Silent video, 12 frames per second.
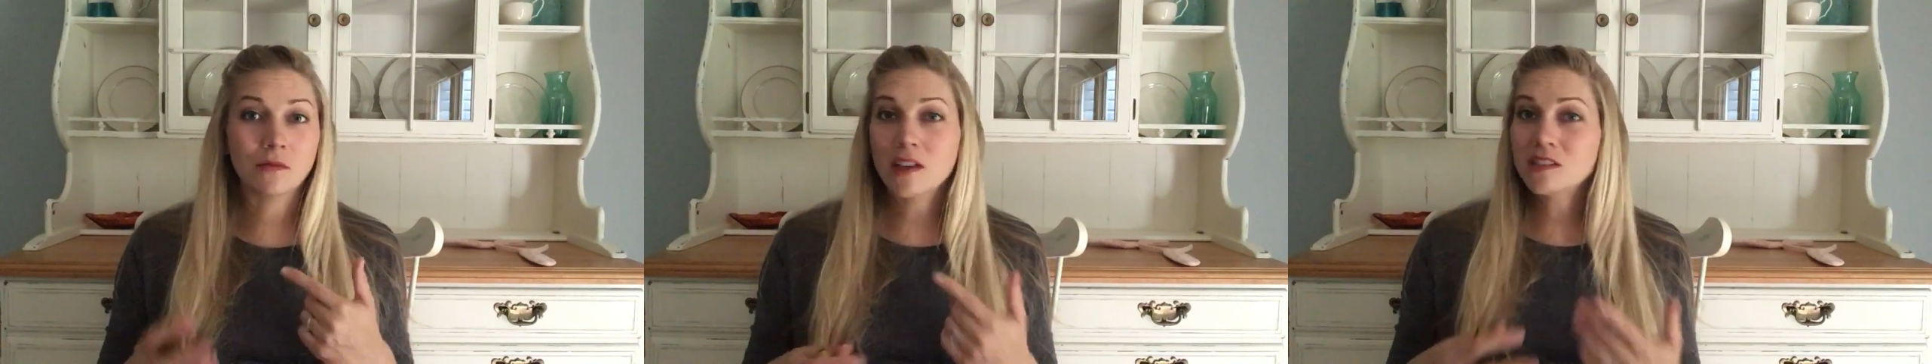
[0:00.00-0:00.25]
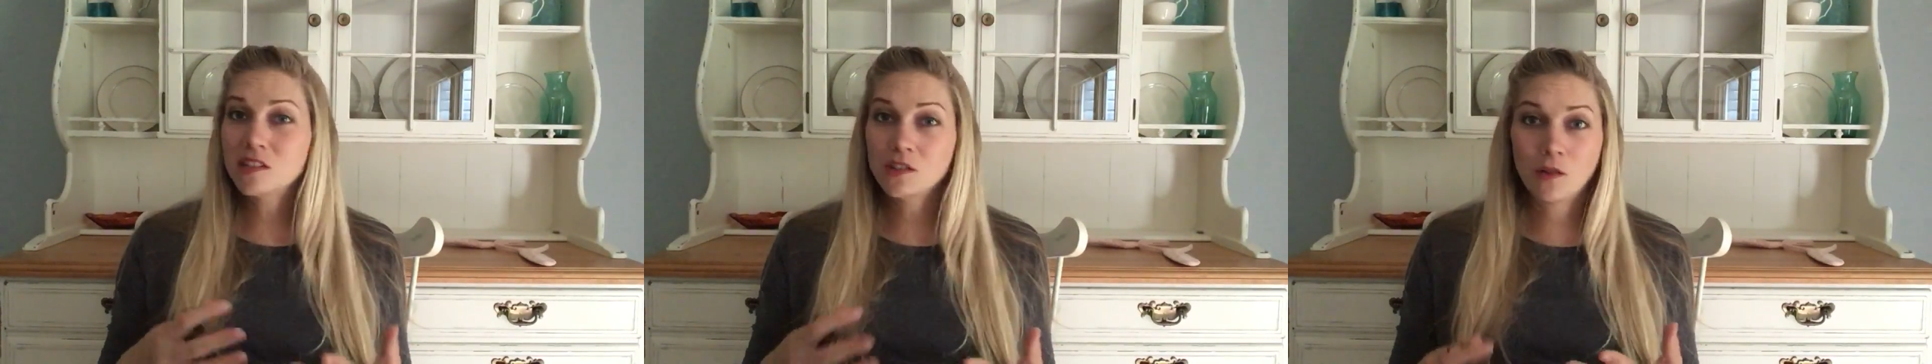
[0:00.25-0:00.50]

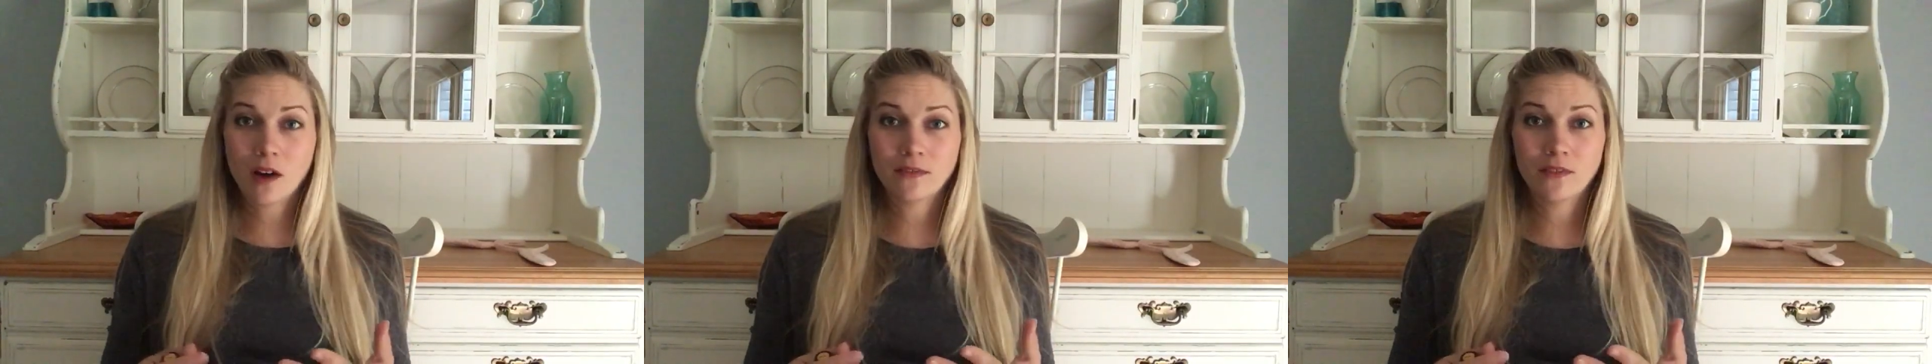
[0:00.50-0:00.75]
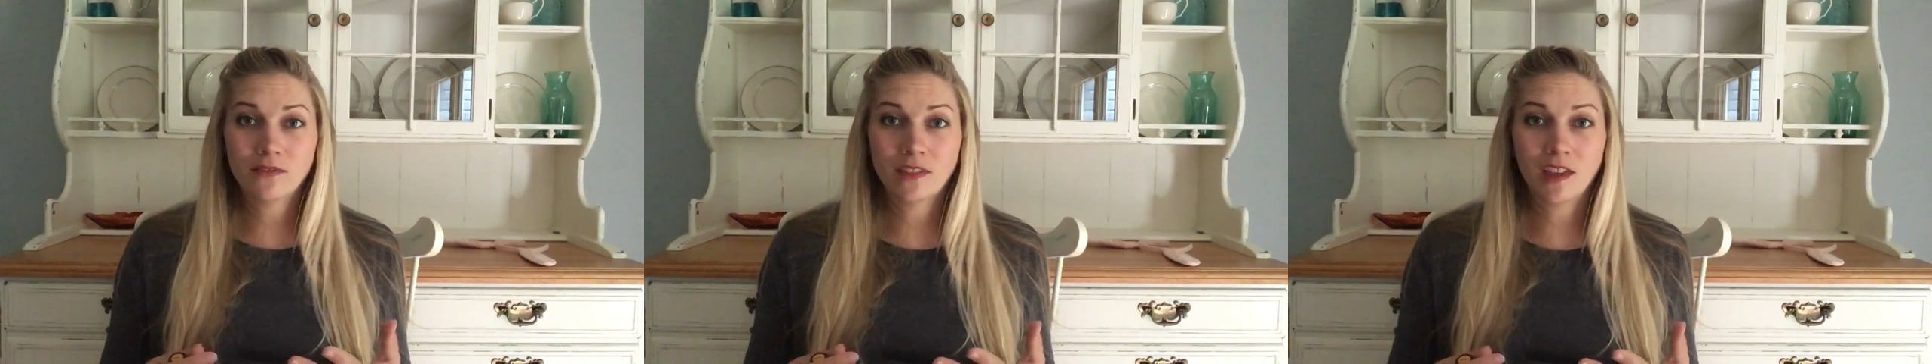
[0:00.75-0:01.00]
residue
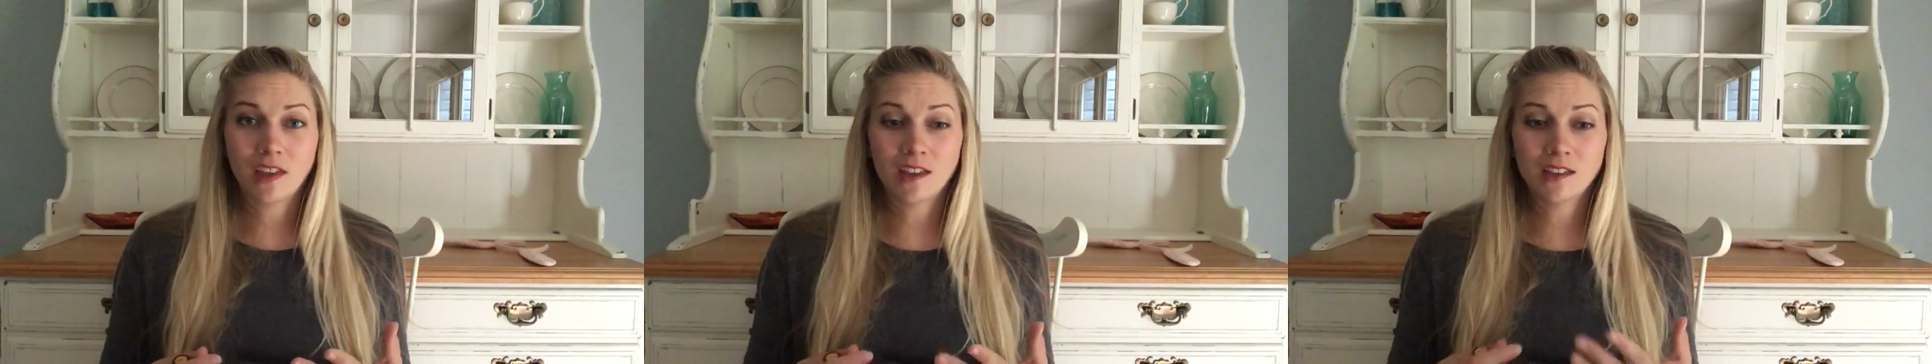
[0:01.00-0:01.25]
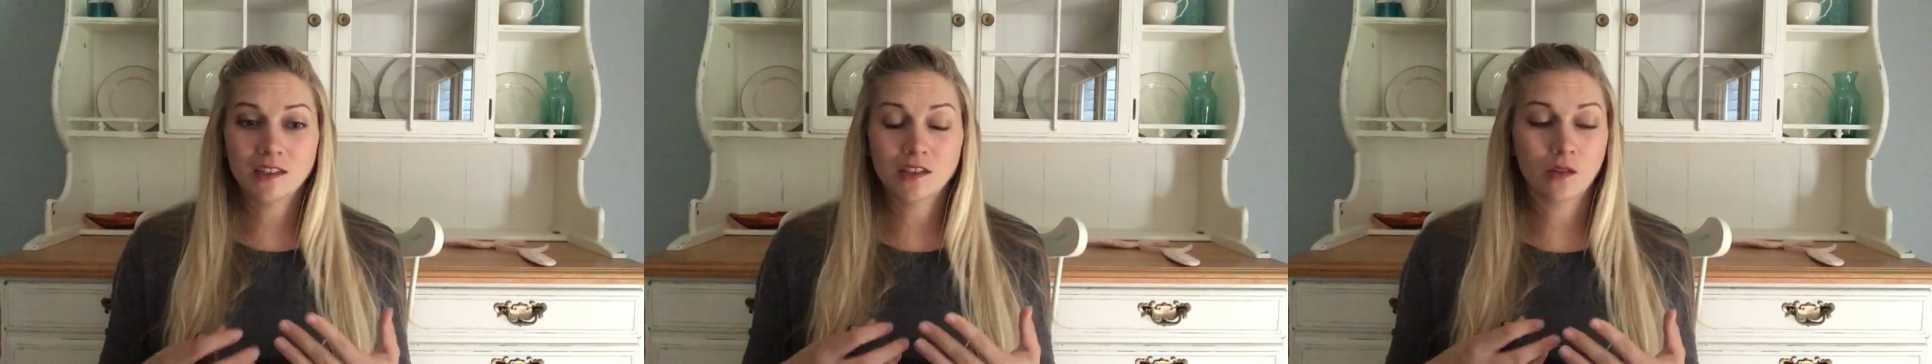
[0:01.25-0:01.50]
off of
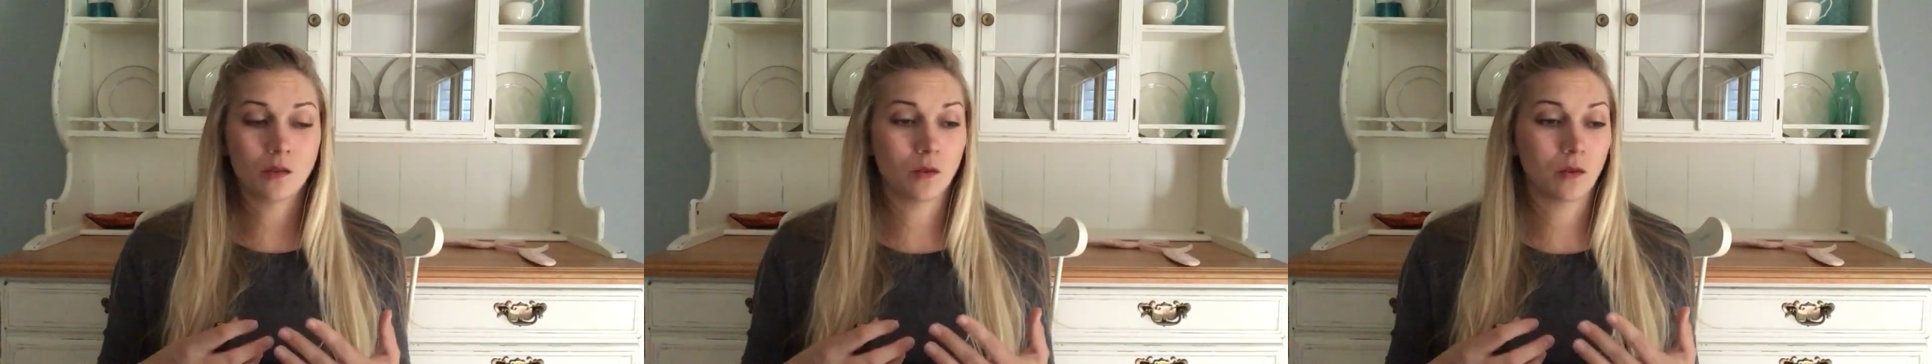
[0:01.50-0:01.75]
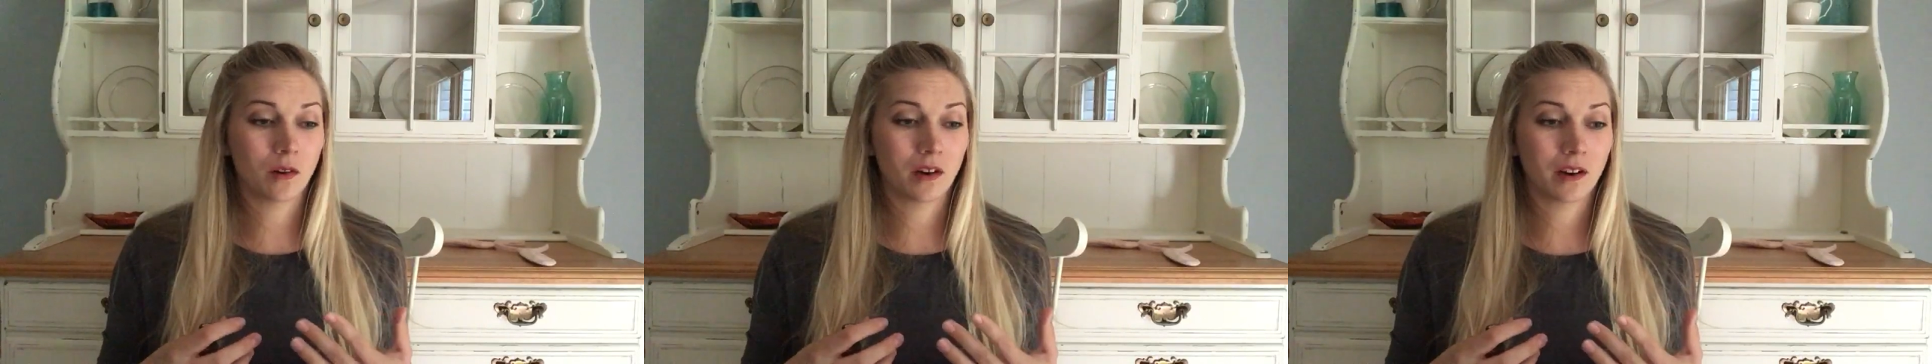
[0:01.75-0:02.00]
things
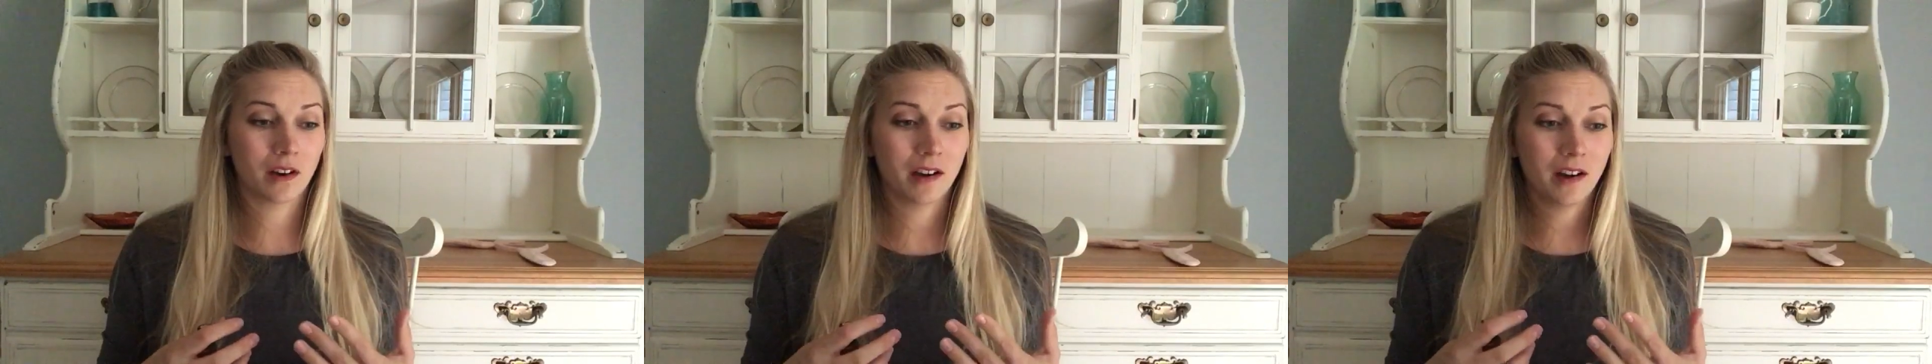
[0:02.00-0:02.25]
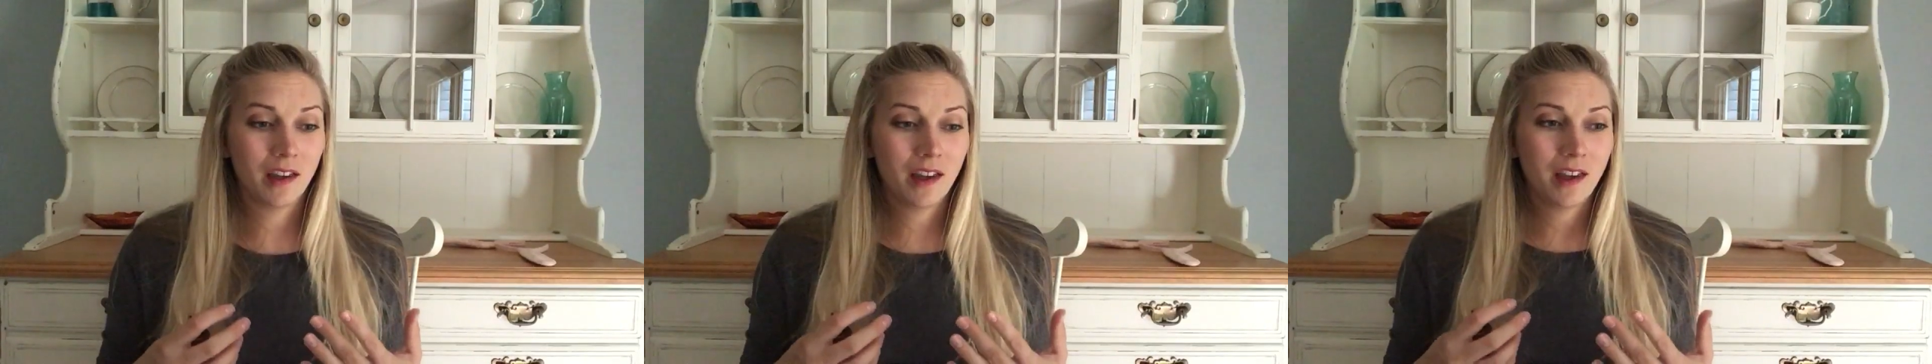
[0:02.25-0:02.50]
or